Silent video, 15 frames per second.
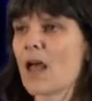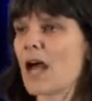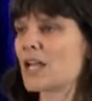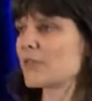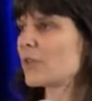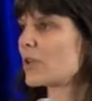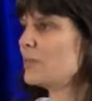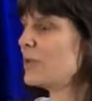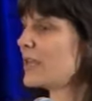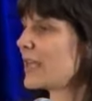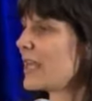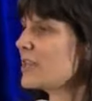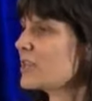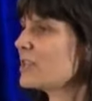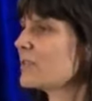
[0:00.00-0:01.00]
As for
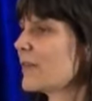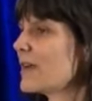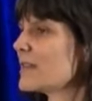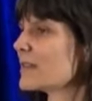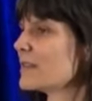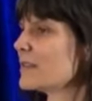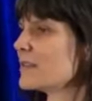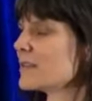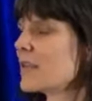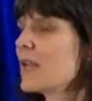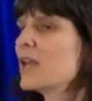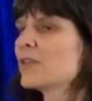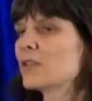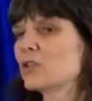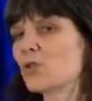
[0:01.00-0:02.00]
communication devices,
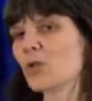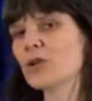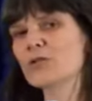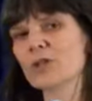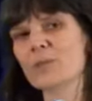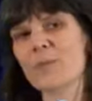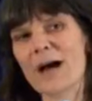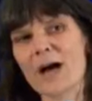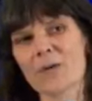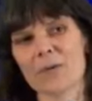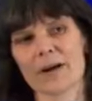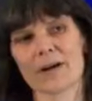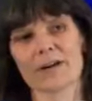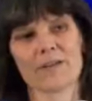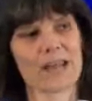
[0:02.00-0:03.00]
the Droid Dream
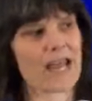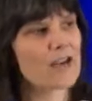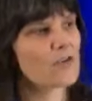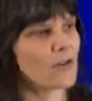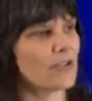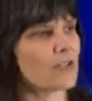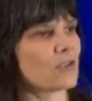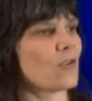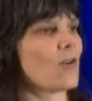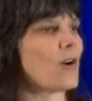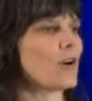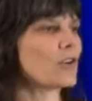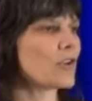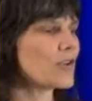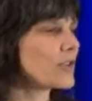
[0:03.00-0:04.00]
malware in the Android
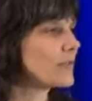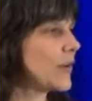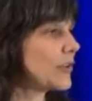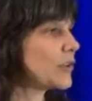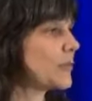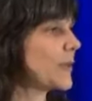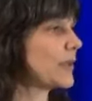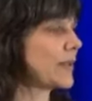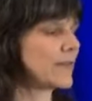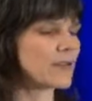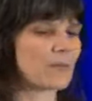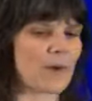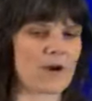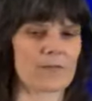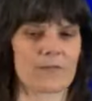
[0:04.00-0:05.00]
store shows the vulnerability of
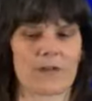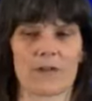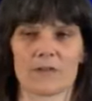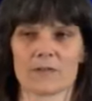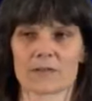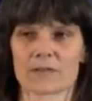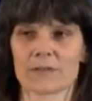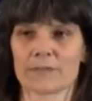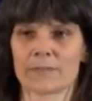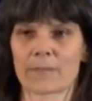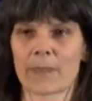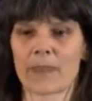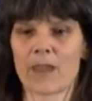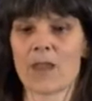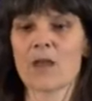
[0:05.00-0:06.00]
smartphones.
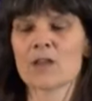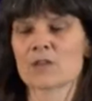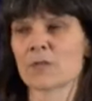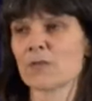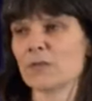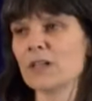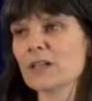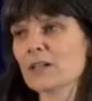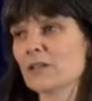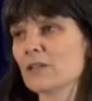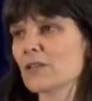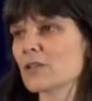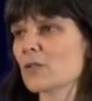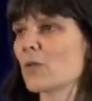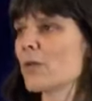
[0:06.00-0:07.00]
As for
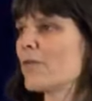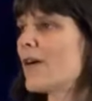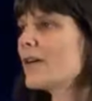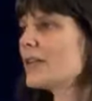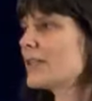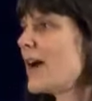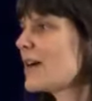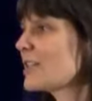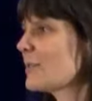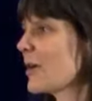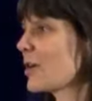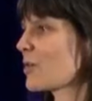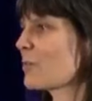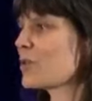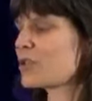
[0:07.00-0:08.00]
vehicles, we've already talked
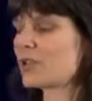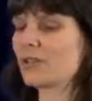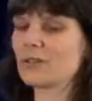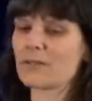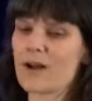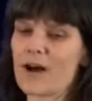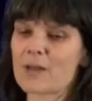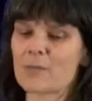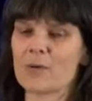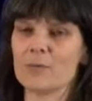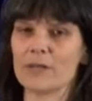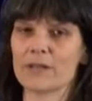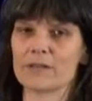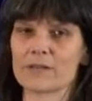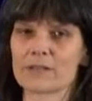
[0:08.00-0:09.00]
about commercial
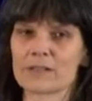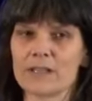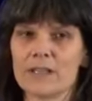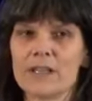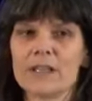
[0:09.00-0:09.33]
automobiles.